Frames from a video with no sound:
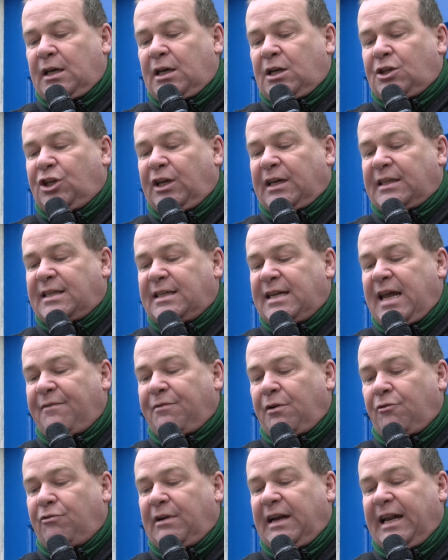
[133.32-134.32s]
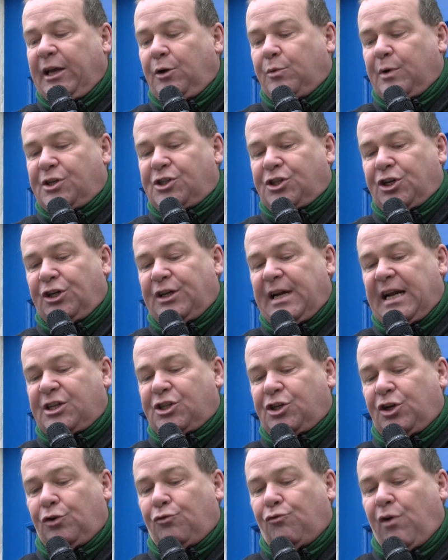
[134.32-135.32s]
She has never relinquished her
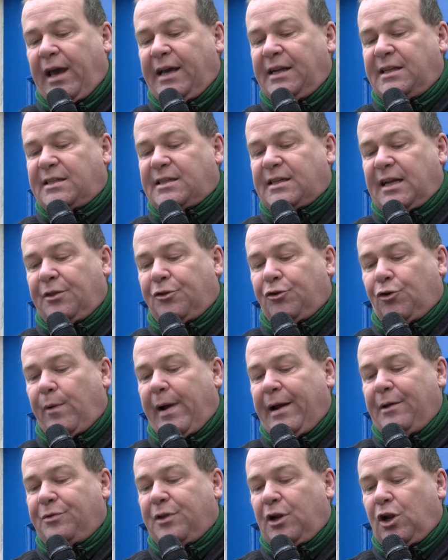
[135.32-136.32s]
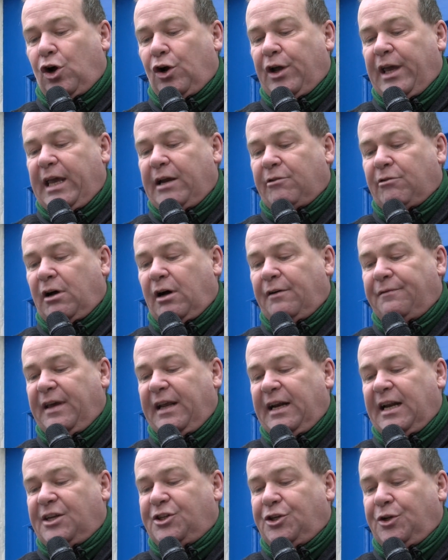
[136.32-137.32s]
national rights, and throughout the long era of
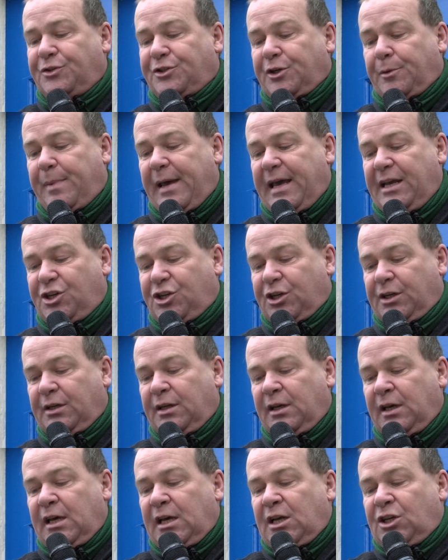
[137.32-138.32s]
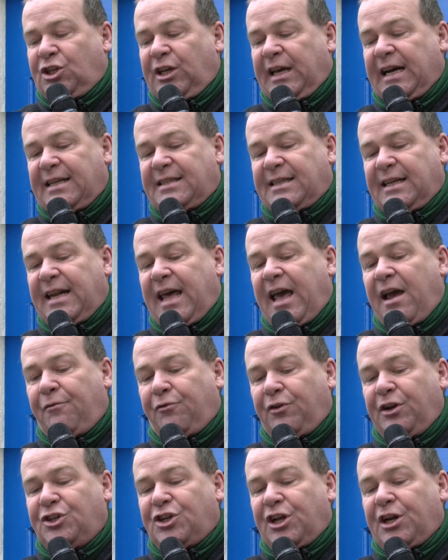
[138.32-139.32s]
English usurpation, she has in
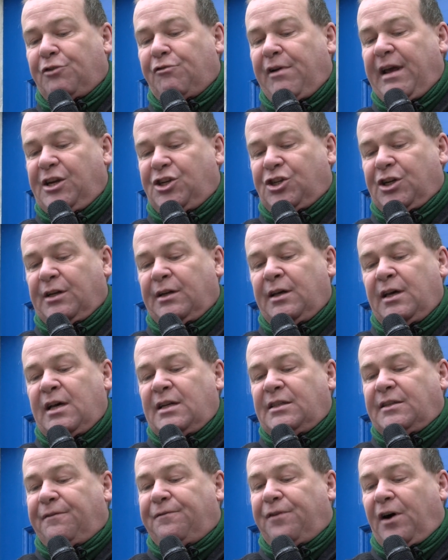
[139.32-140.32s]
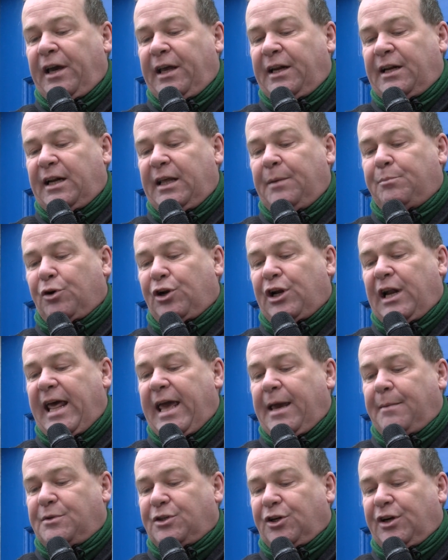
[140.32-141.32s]
every generation defiantly
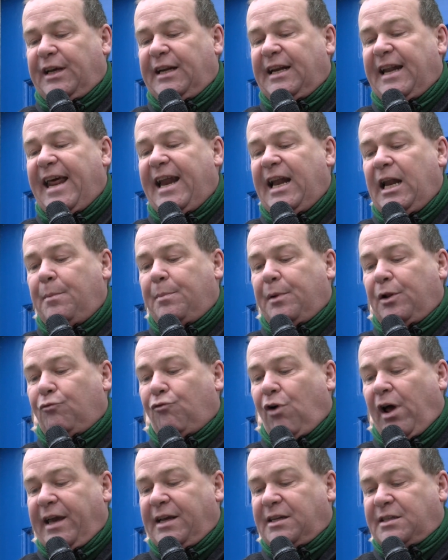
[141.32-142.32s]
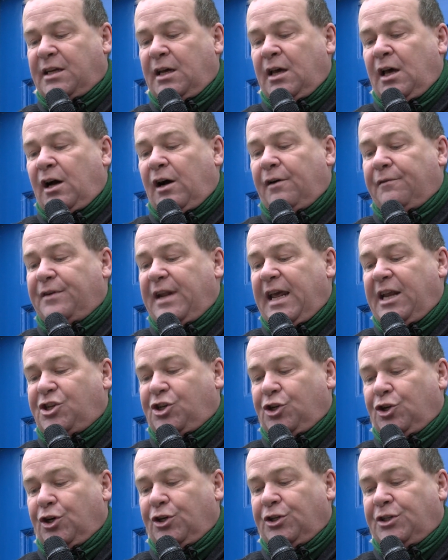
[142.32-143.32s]
proclaimed her inalienable right of
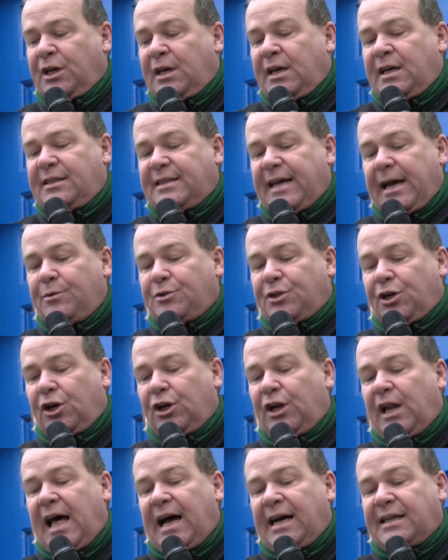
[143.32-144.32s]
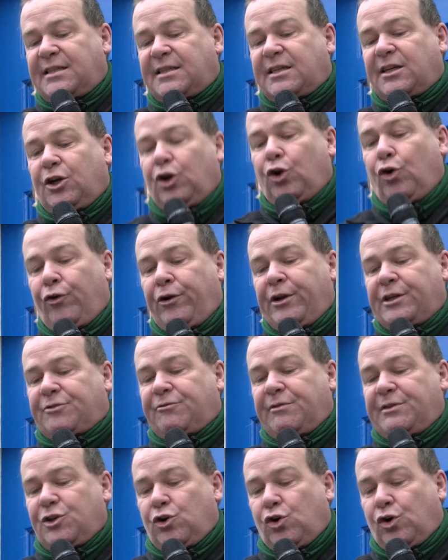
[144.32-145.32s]
nationhood down to her last glorious
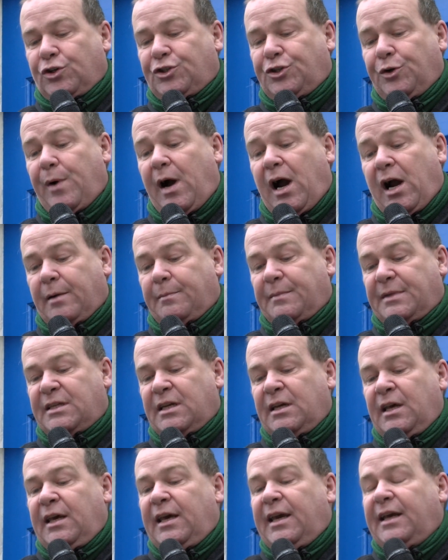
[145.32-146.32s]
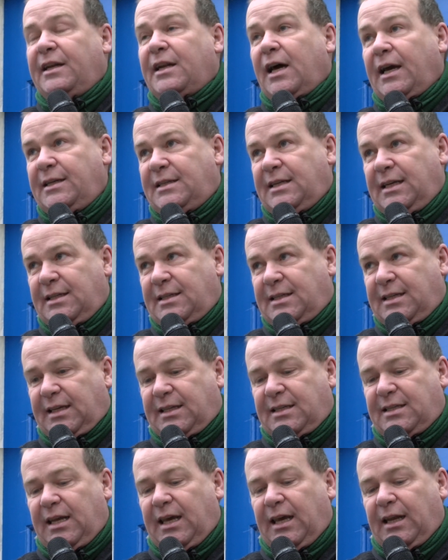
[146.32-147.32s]
resort to arms in
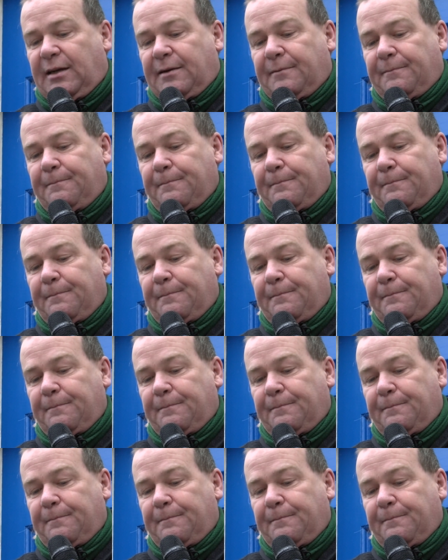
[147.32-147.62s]
1916.